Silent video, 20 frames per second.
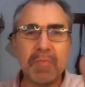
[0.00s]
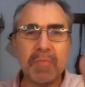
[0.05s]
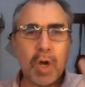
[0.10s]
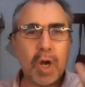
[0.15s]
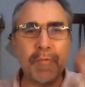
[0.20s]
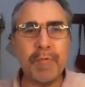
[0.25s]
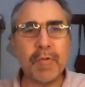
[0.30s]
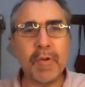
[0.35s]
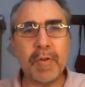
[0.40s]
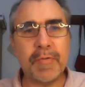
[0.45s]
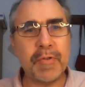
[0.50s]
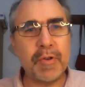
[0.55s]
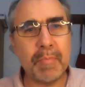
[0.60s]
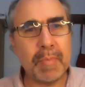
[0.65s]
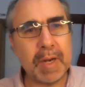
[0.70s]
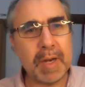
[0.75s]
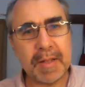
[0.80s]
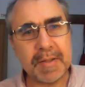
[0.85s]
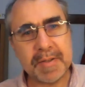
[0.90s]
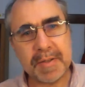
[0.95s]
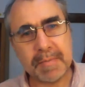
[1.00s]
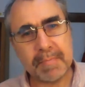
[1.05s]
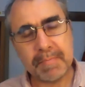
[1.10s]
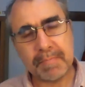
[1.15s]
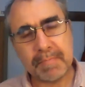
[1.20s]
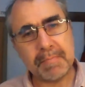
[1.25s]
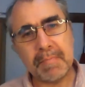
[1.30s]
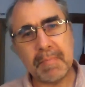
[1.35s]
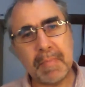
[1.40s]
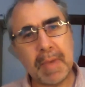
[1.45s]
talk for a few minutes
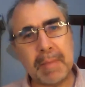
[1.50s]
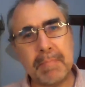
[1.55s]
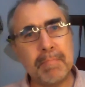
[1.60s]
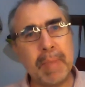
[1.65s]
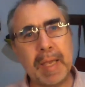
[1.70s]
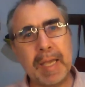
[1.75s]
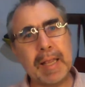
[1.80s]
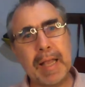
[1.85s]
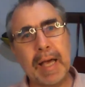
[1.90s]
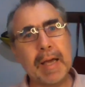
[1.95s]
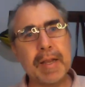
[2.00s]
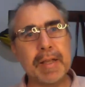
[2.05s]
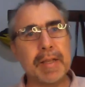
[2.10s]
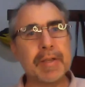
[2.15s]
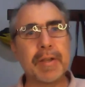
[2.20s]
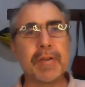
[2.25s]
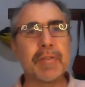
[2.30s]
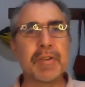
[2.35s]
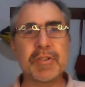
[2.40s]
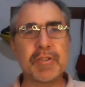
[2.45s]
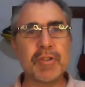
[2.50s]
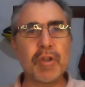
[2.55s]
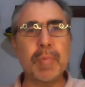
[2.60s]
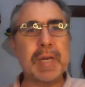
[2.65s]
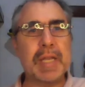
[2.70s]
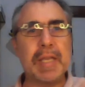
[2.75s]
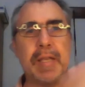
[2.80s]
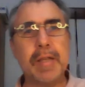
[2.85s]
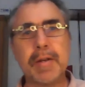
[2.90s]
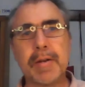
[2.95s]
and bail out of here. There's
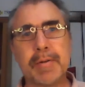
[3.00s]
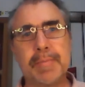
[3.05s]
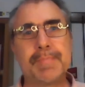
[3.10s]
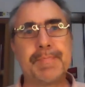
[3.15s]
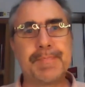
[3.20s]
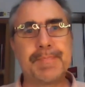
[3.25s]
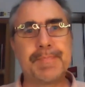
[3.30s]
nobody here.